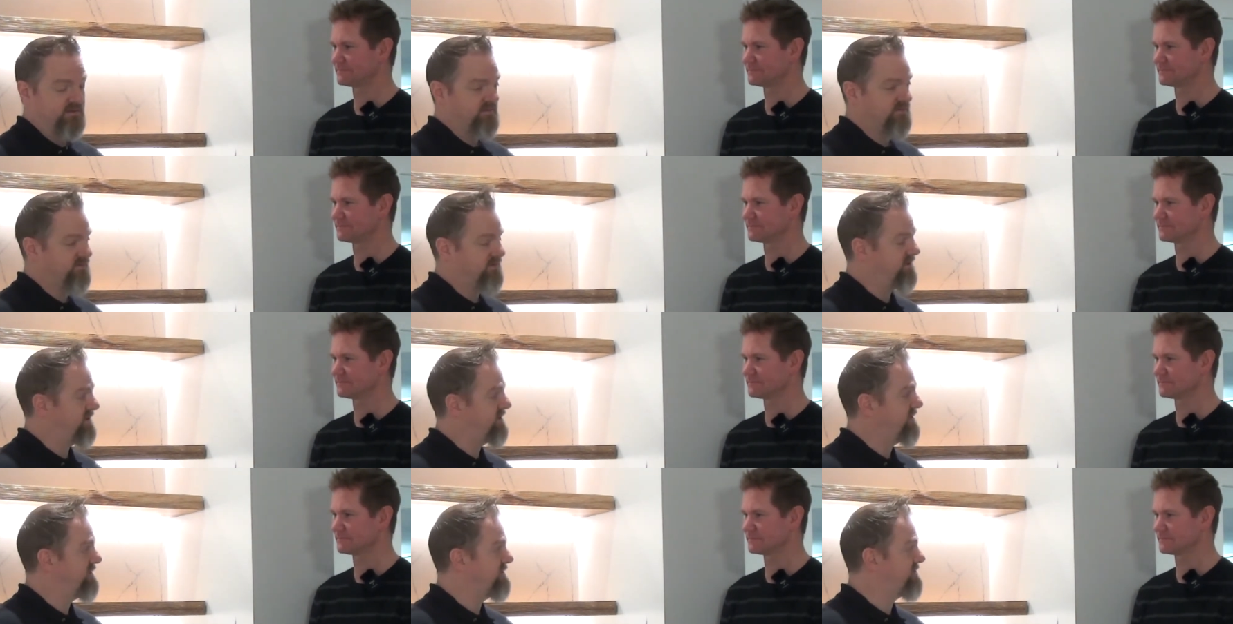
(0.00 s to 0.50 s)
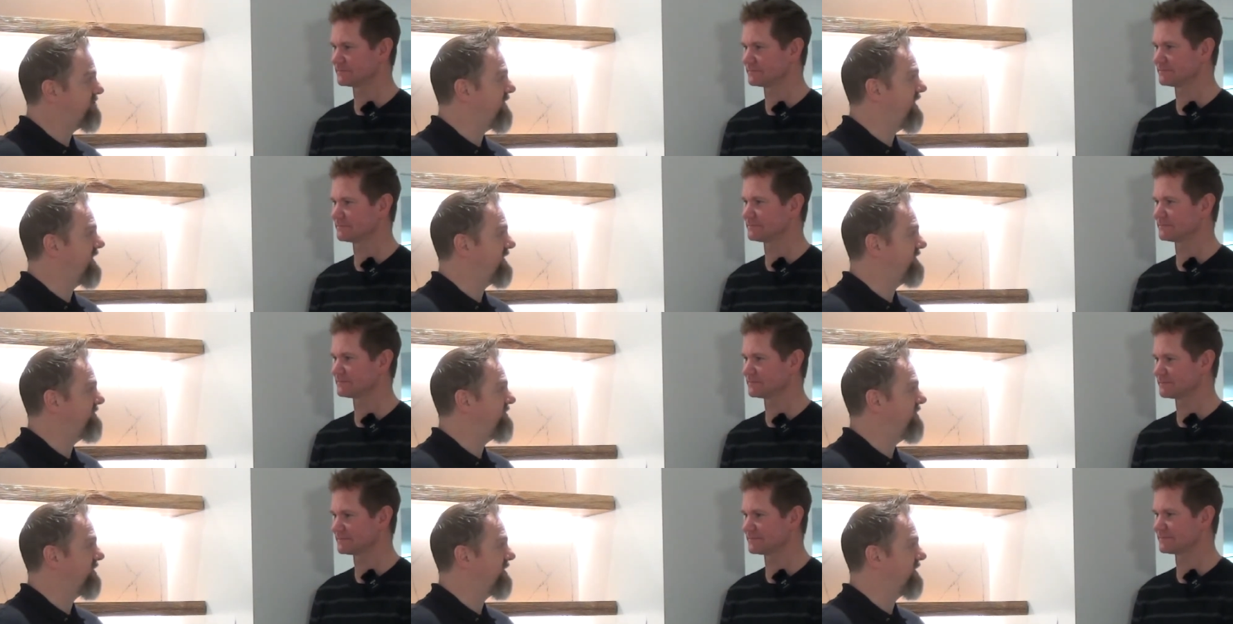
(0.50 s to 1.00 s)
Speaker 1: really attractive
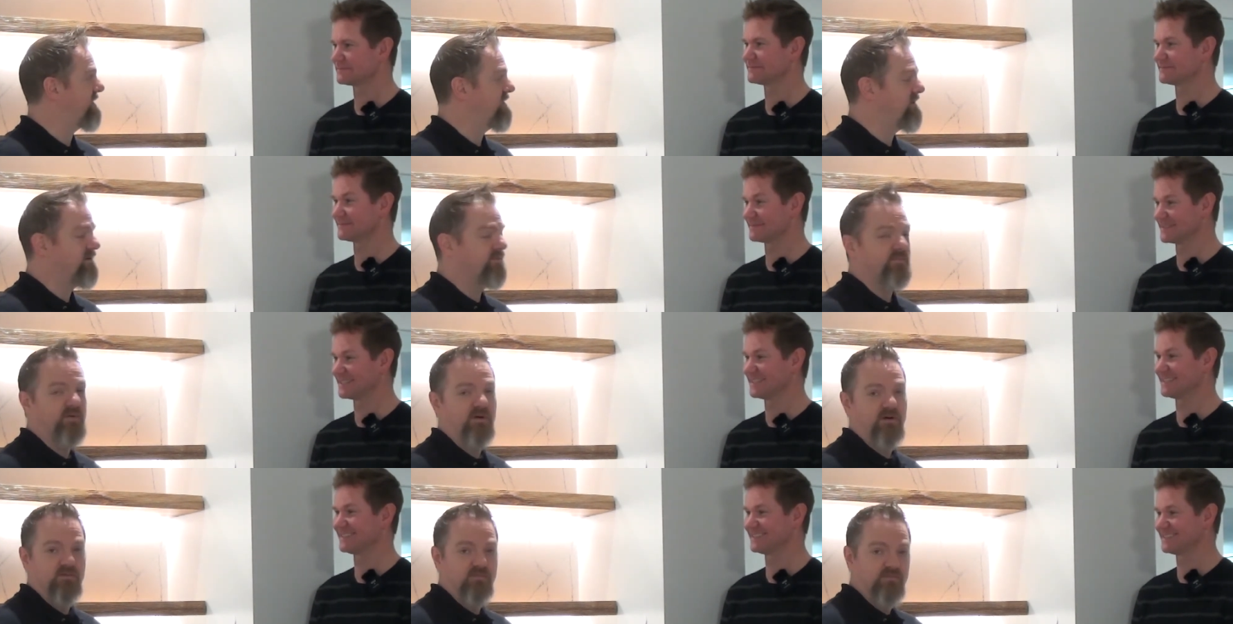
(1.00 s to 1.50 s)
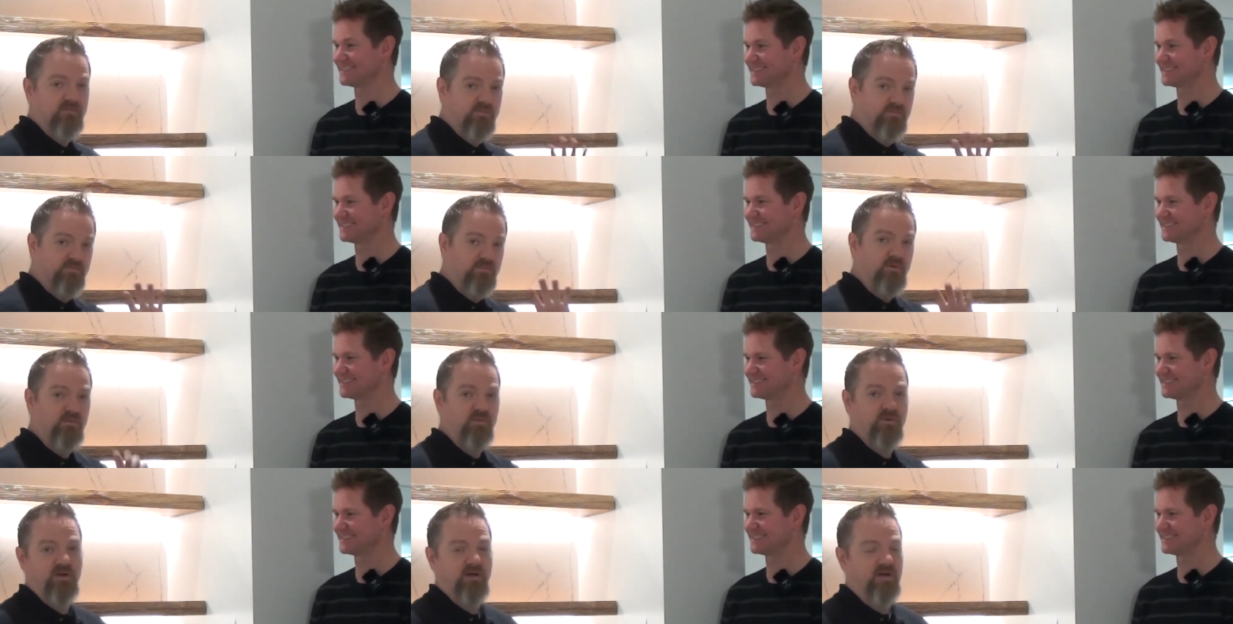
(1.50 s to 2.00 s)
looking, but but
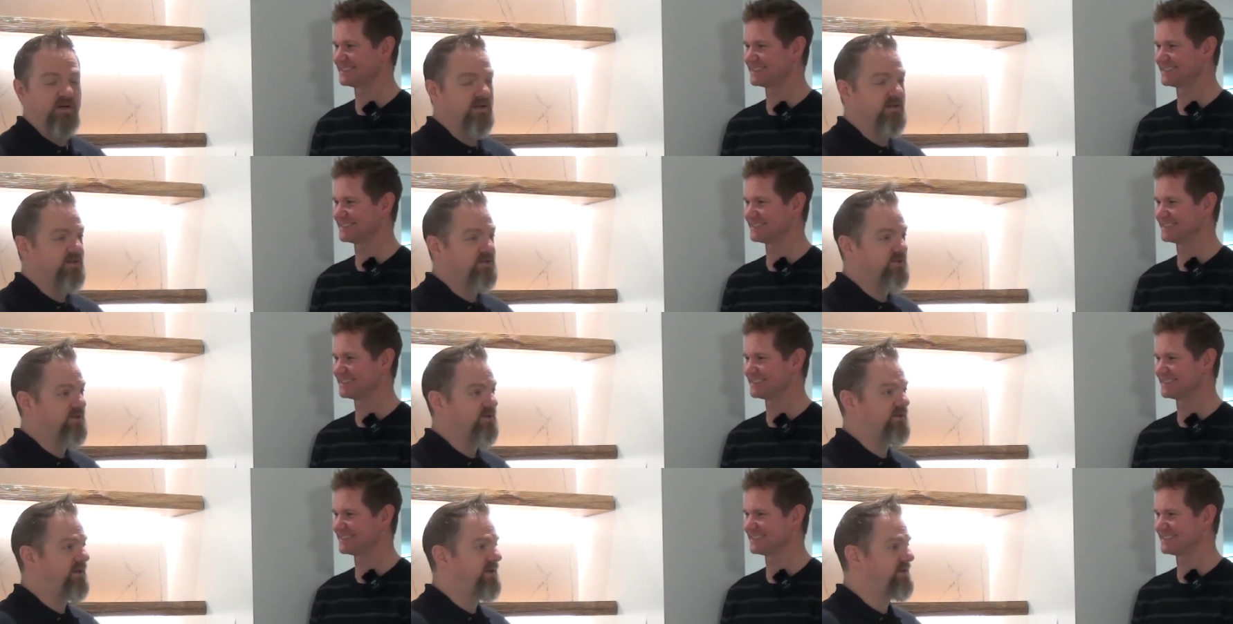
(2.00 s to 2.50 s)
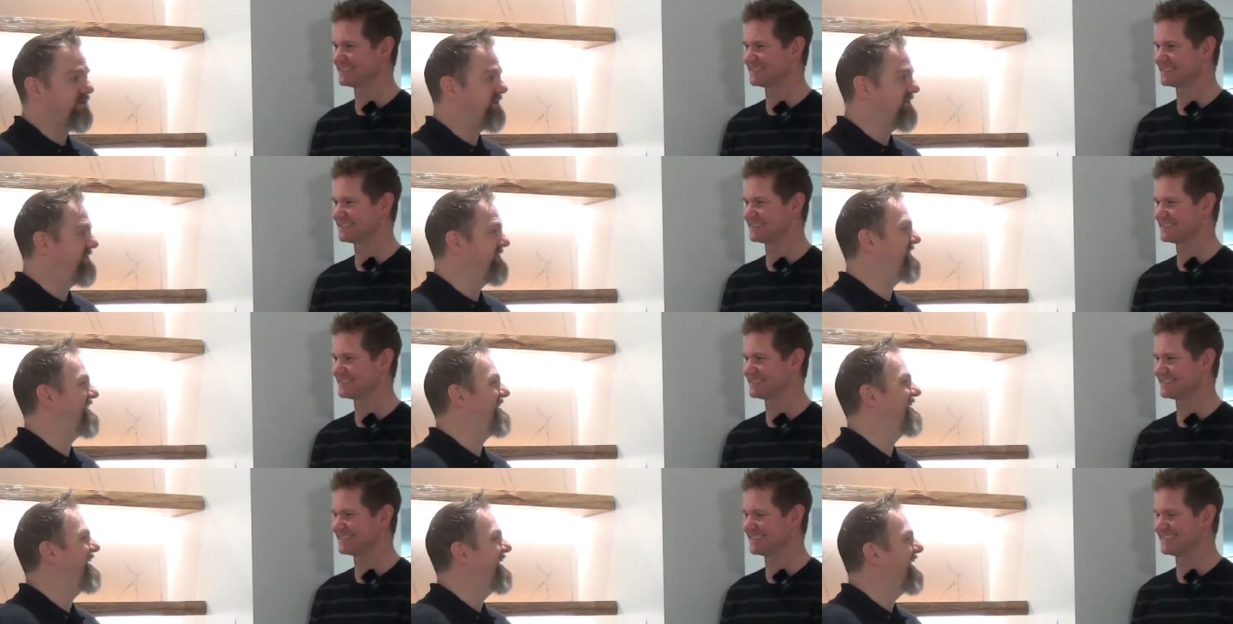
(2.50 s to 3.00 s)
we're not going to show that to you.
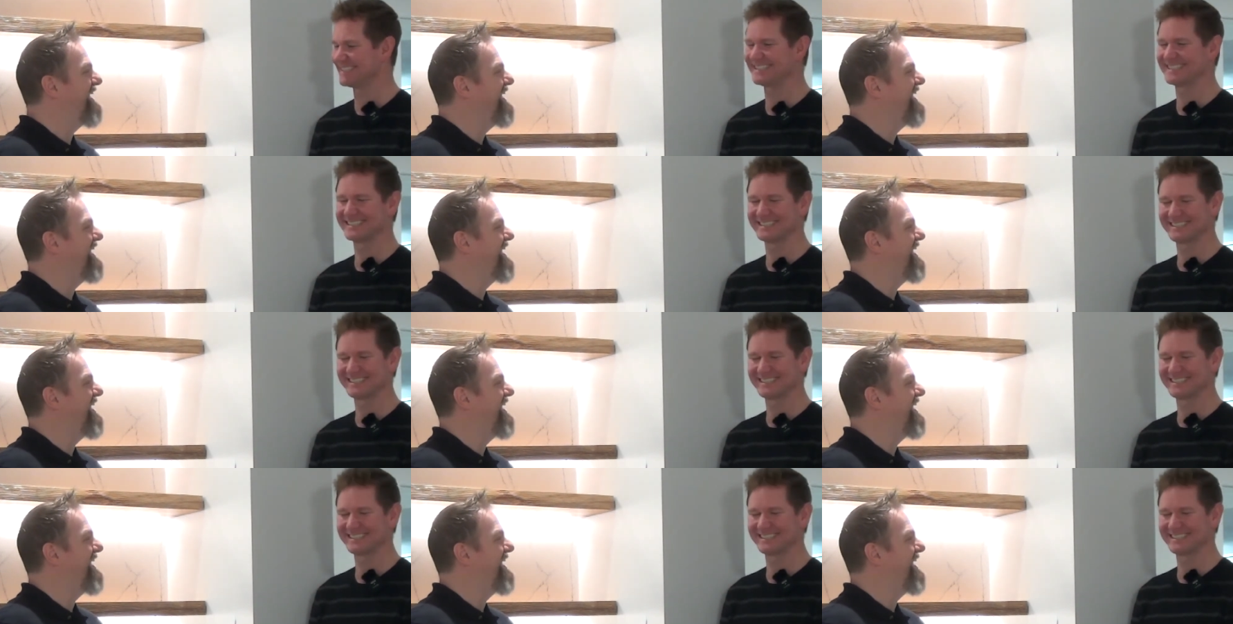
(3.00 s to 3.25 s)
Yeah.